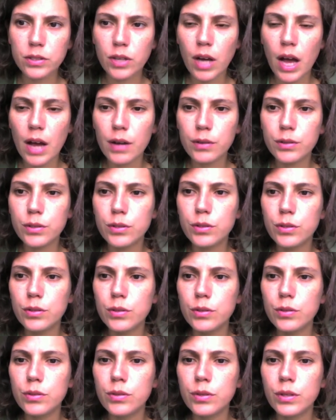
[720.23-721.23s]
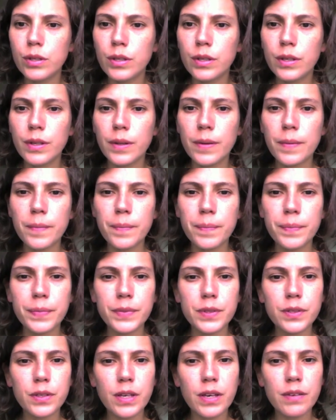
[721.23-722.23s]
how to
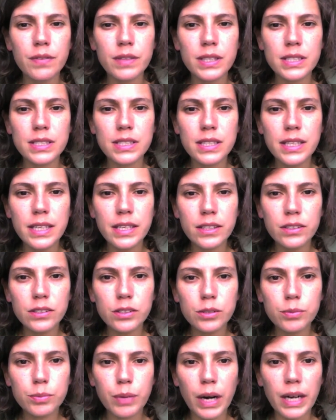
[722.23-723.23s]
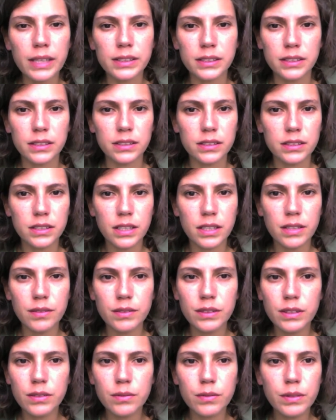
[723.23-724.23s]
give these little surprises, even
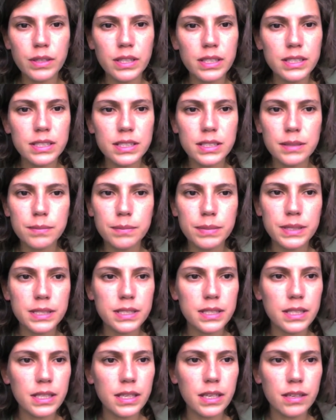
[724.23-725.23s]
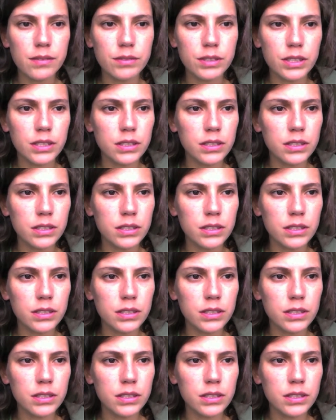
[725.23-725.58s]
though with the simplest thing ever.